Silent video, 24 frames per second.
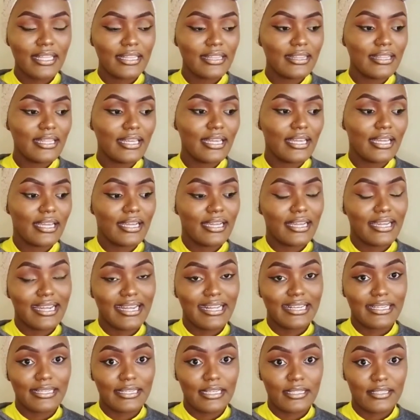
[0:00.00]
the
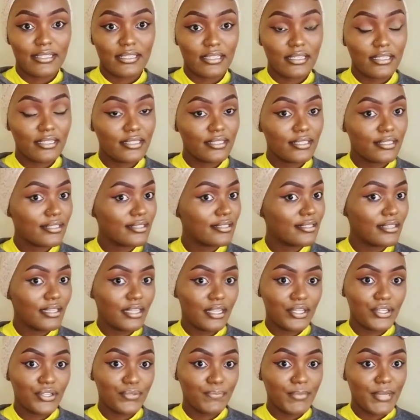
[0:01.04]
girl doesn't
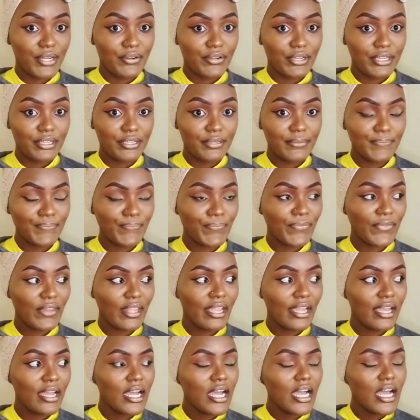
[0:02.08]
get married.
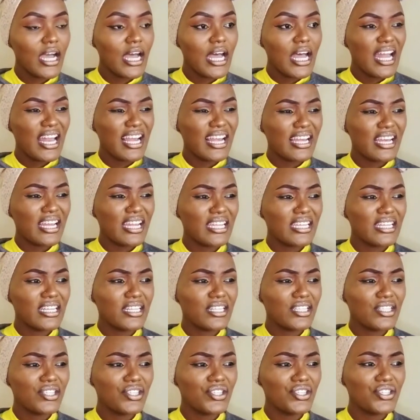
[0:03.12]
Like,
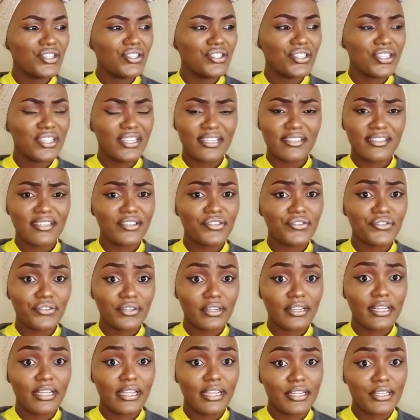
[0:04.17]
she doesn't
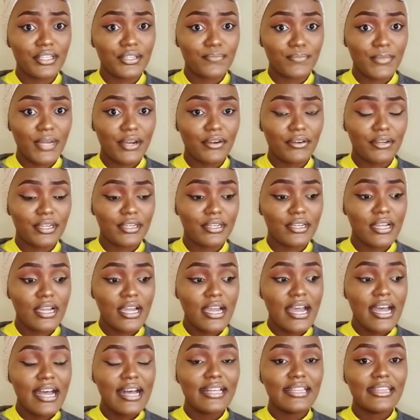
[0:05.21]
really get married.
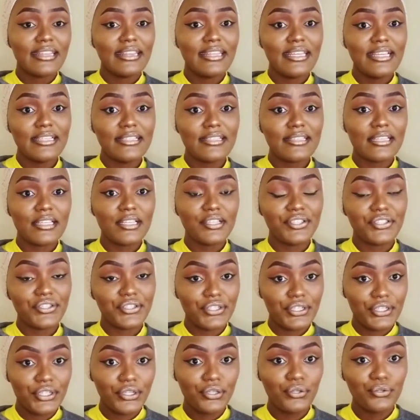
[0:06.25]
This is
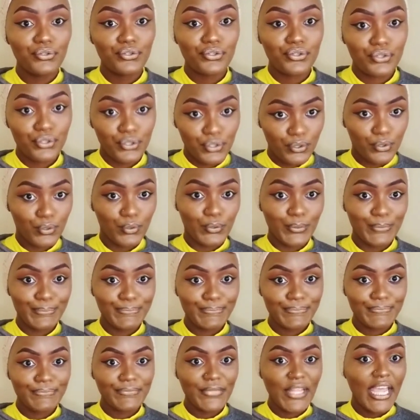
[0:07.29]
due to
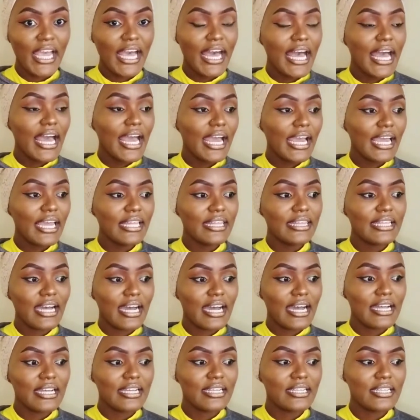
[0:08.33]
either